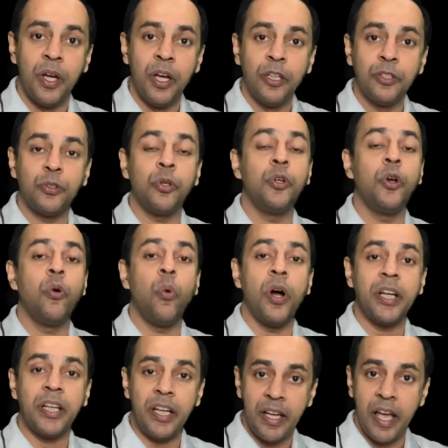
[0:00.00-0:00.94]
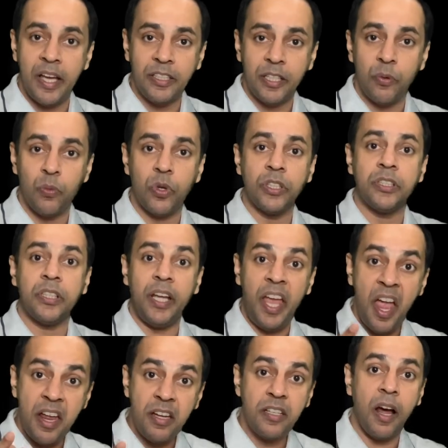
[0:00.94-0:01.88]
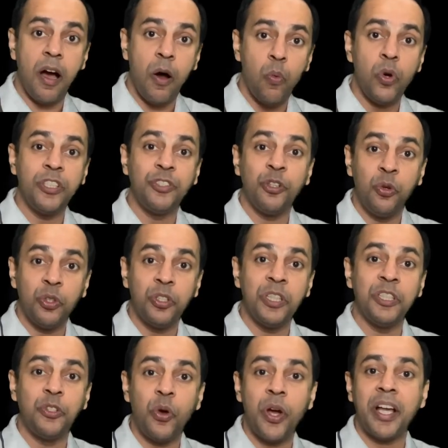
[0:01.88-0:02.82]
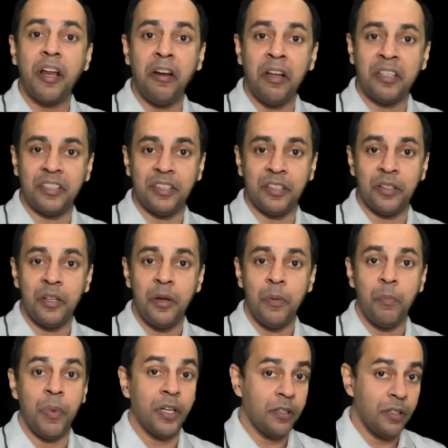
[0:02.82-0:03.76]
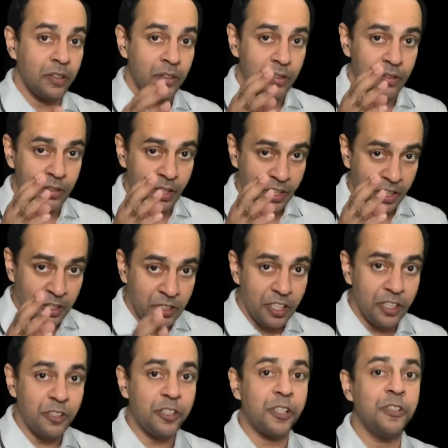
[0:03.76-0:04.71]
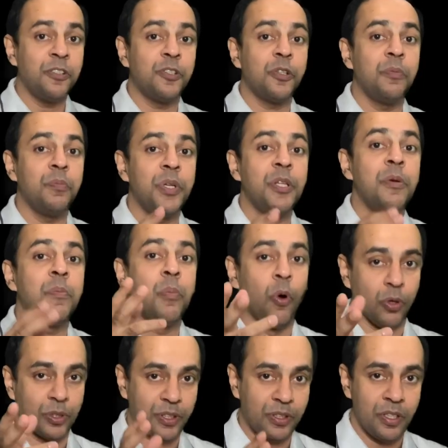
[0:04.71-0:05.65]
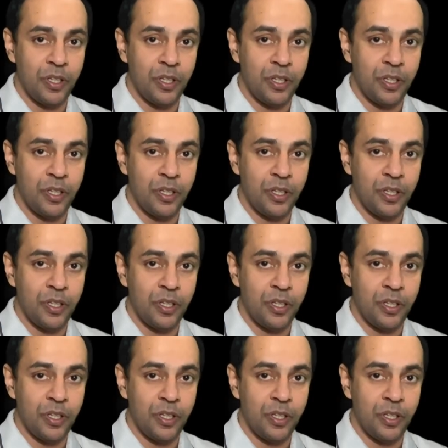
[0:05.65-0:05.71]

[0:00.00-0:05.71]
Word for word: So you're working eight hours, eight hours goodness you are collecting. But the intention should be the boss